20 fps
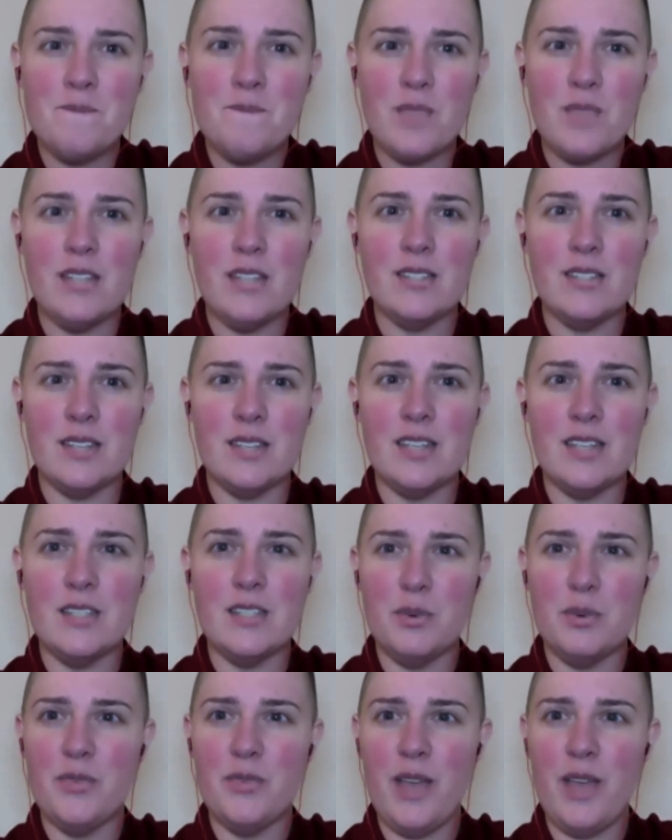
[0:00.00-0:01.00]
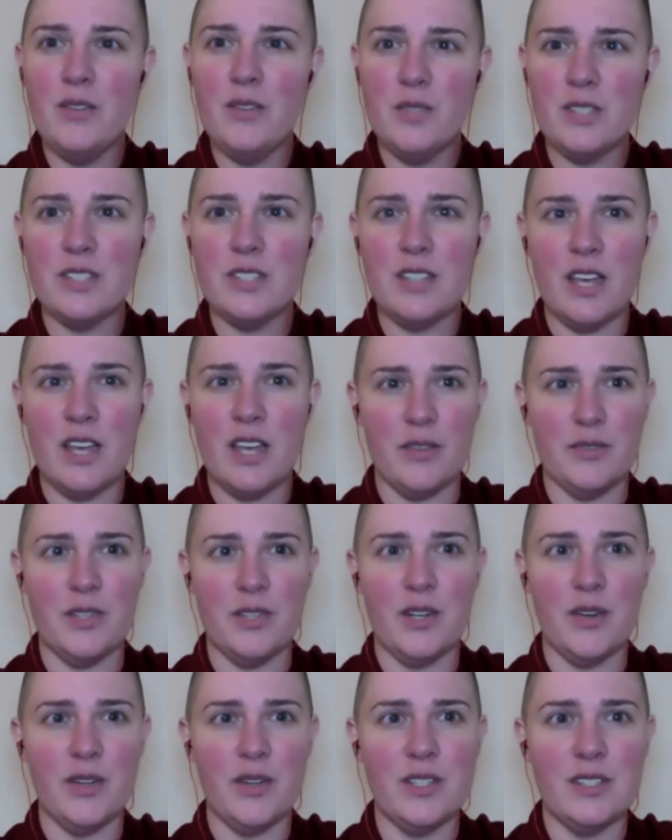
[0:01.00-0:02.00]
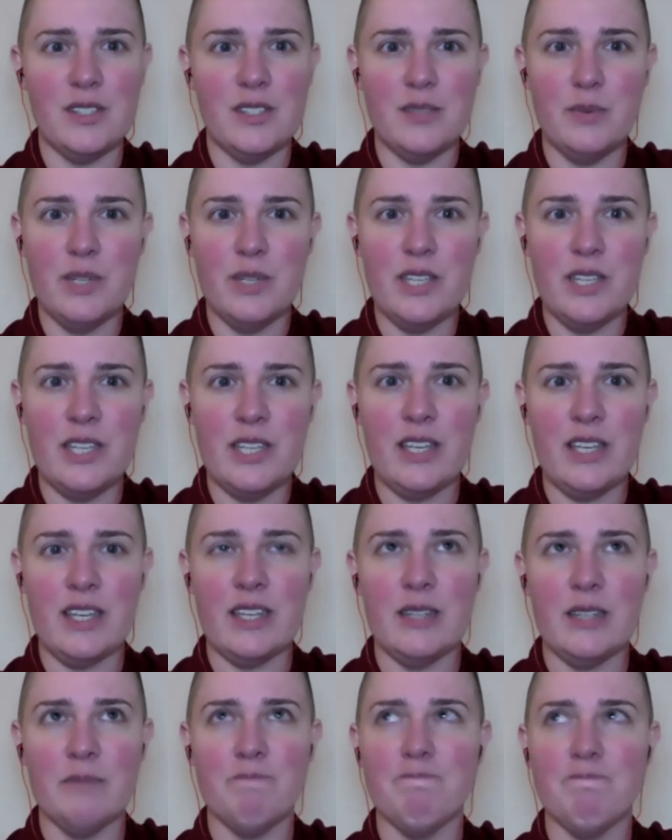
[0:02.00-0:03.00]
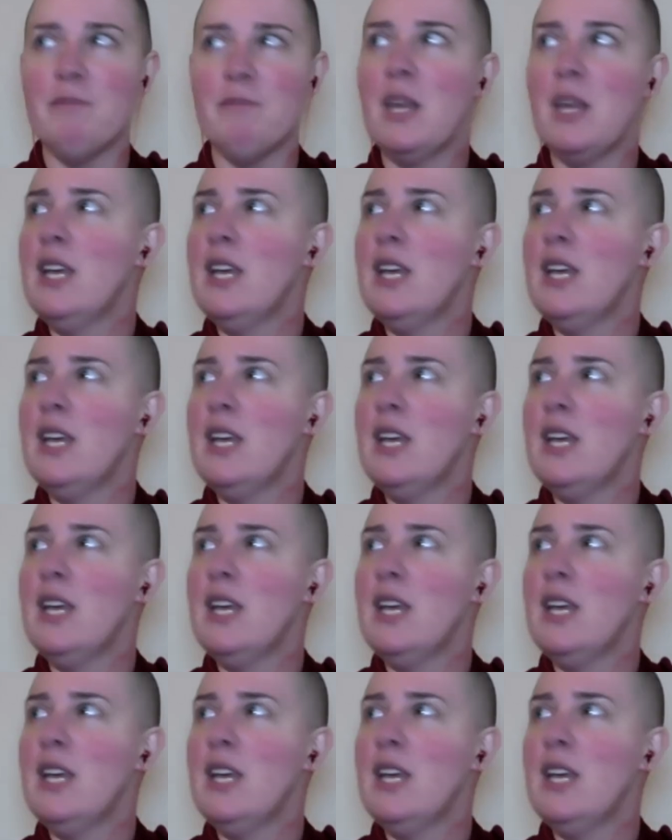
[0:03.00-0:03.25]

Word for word: it's it's profound stuff you know it's really um